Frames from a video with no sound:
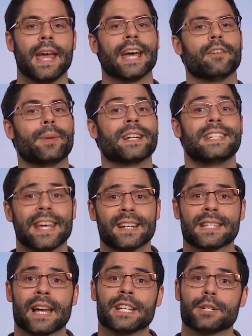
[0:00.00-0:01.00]
and have been a data
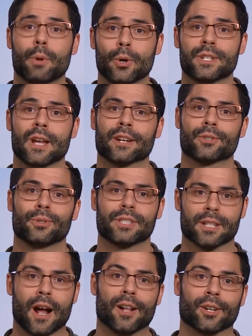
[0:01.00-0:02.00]
science postdoctoral
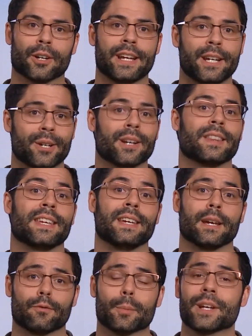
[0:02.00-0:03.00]
scholar here at the
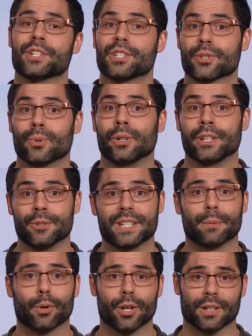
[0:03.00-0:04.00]
Information School at
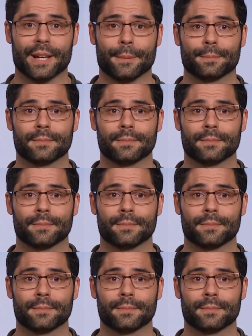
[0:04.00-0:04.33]
UC Berkeley.